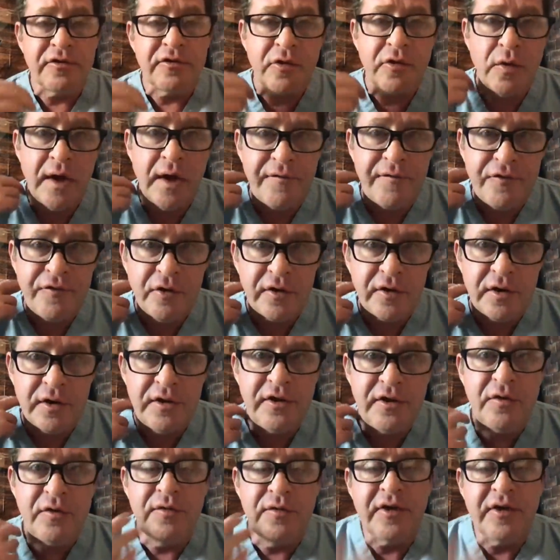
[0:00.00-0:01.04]
so if you're going
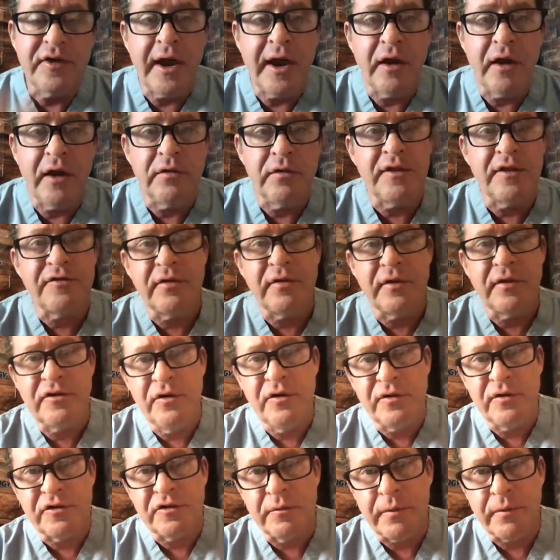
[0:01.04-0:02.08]
to use, let's, let's
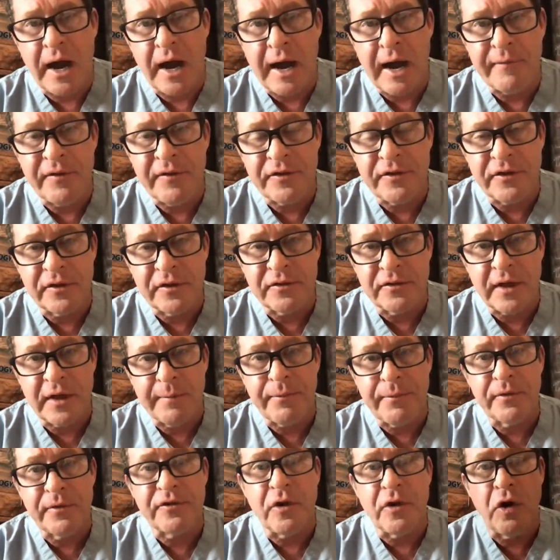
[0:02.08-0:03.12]
use some obvious
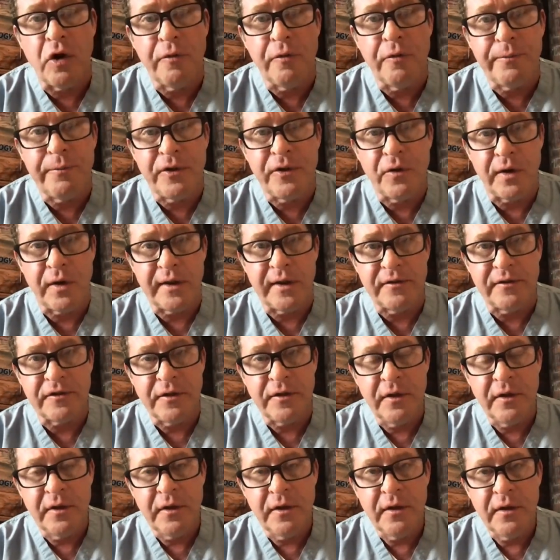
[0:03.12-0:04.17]
examples, opioids.
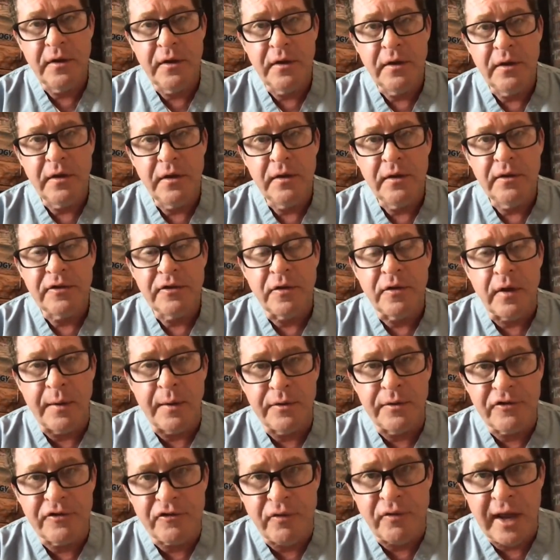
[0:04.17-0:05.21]
So I
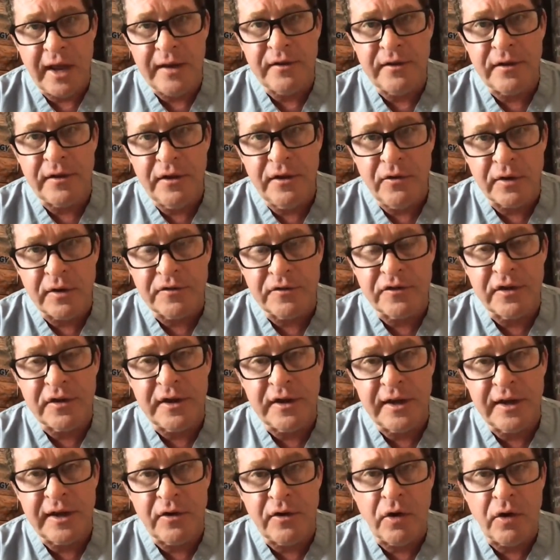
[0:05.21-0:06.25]
was trained in New York
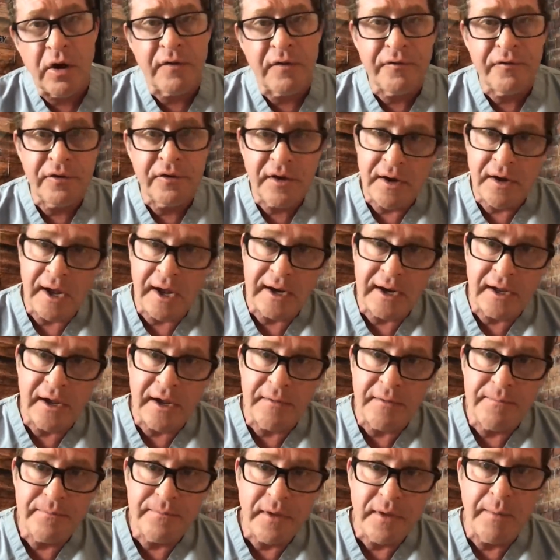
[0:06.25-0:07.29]
City and Hartford,
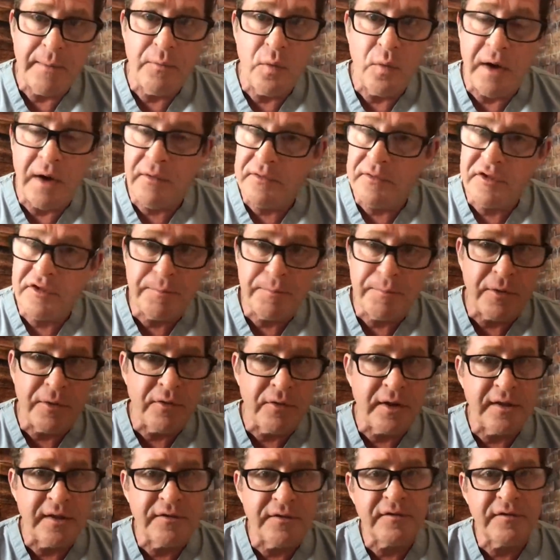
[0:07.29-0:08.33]
Connecticut. I'm well
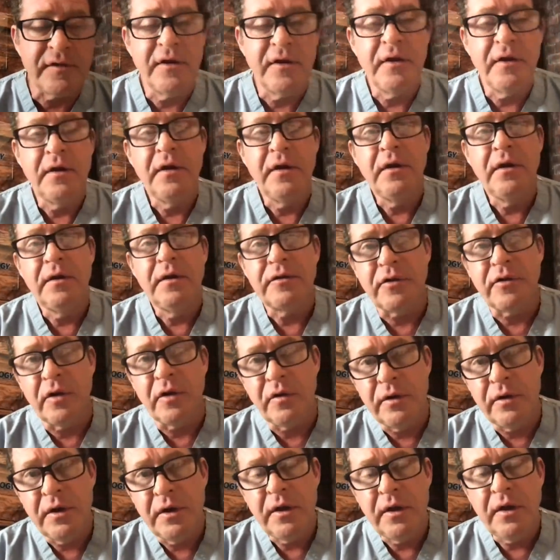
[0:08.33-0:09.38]
experienced.
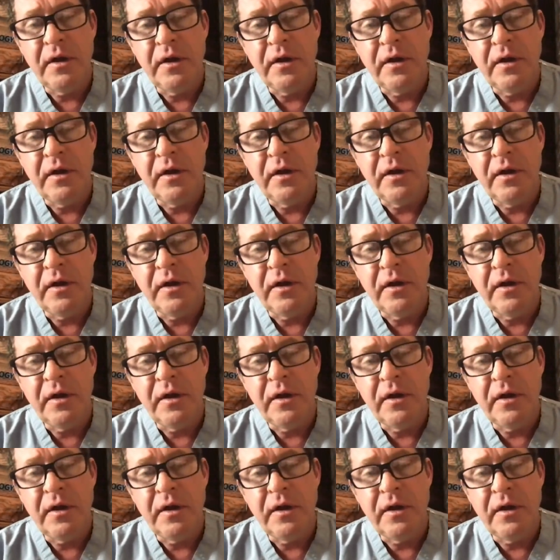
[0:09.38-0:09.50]
So